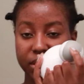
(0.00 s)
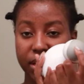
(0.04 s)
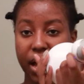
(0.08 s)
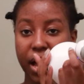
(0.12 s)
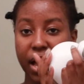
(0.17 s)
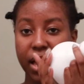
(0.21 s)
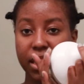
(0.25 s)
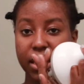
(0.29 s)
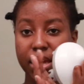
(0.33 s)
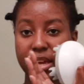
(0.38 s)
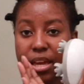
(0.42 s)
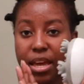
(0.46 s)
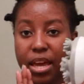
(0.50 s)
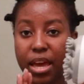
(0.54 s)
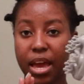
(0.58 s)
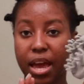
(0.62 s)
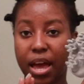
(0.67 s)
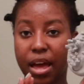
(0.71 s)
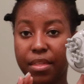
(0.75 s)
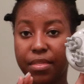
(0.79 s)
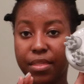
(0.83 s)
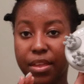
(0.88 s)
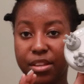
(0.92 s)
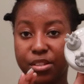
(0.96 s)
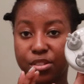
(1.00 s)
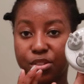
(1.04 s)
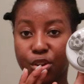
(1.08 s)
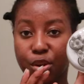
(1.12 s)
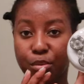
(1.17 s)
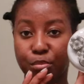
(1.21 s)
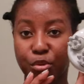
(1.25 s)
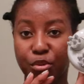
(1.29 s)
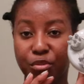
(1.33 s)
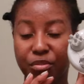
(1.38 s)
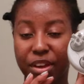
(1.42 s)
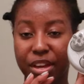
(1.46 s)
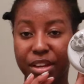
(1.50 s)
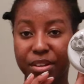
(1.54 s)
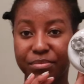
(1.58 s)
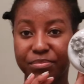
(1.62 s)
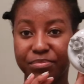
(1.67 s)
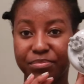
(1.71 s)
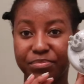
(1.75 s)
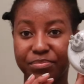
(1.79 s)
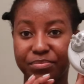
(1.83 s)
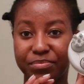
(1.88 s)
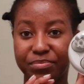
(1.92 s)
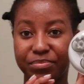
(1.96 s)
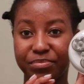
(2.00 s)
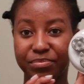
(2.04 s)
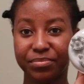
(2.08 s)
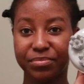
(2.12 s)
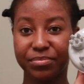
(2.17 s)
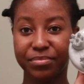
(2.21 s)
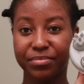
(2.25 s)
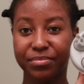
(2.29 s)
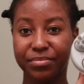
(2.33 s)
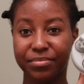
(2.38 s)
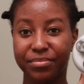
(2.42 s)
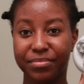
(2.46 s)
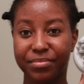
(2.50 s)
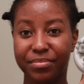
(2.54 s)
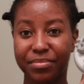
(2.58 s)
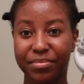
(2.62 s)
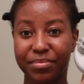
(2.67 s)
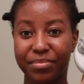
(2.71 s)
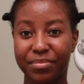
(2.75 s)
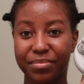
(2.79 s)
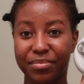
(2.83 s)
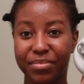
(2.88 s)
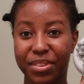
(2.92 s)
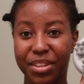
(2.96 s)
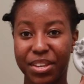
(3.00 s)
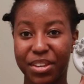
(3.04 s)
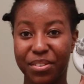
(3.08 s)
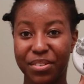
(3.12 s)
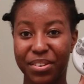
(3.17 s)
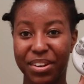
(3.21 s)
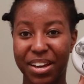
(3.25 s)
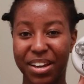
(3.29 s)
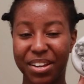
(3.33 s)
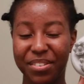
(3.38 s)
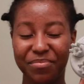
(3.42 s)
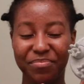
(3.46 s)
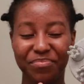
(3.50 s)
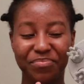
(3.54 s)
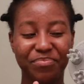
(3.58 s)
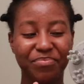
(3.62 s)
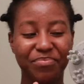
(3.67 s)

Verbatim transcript: that and they start moving. Cute, huh?